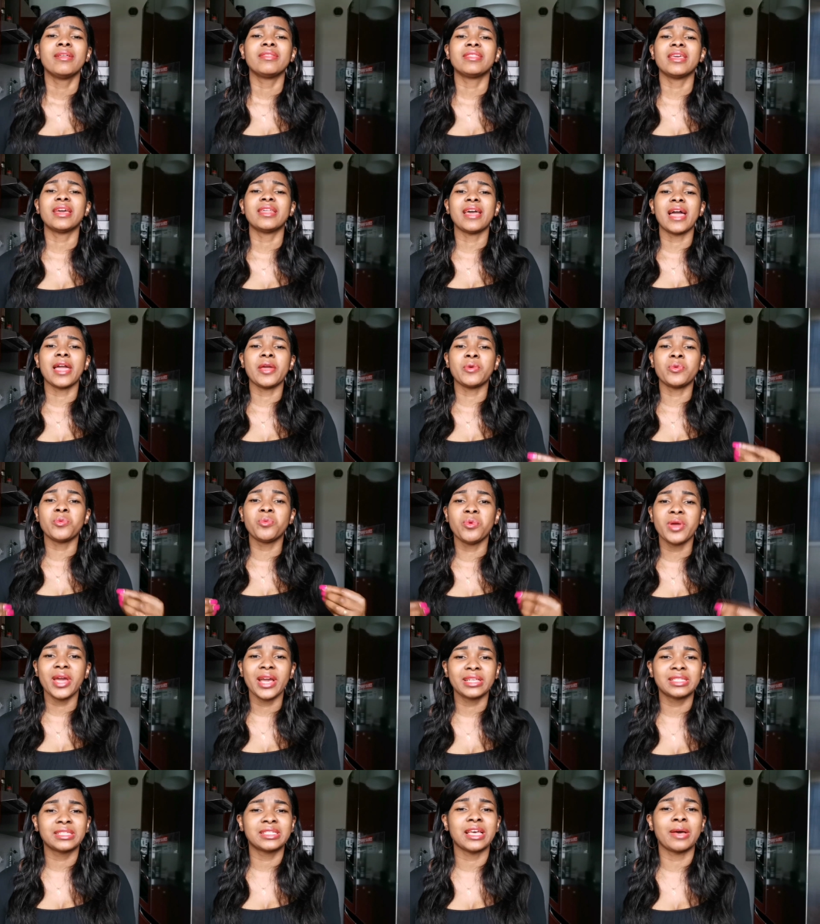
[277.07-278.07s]
Then I
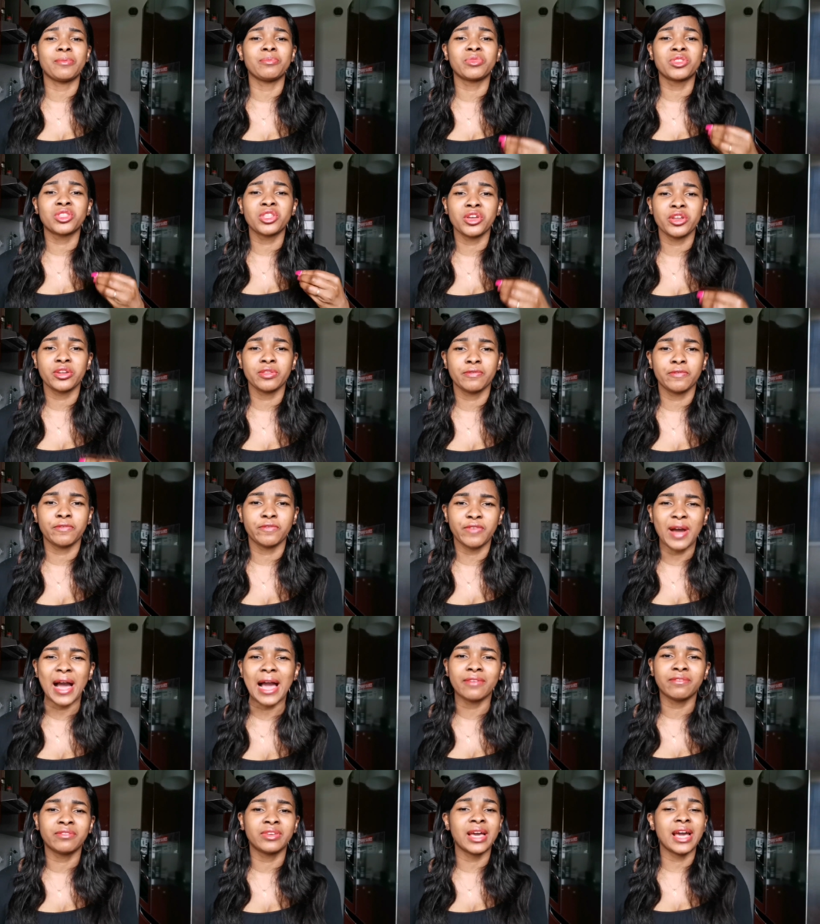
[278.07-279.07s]
read Psalm
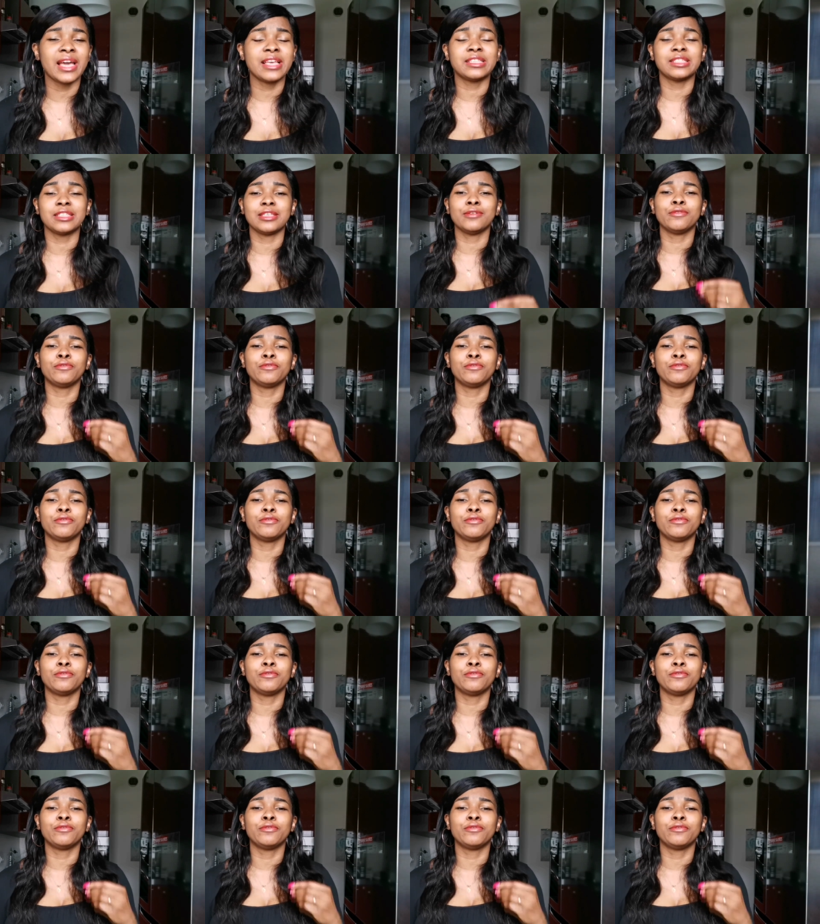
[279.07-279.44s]
35. Guys,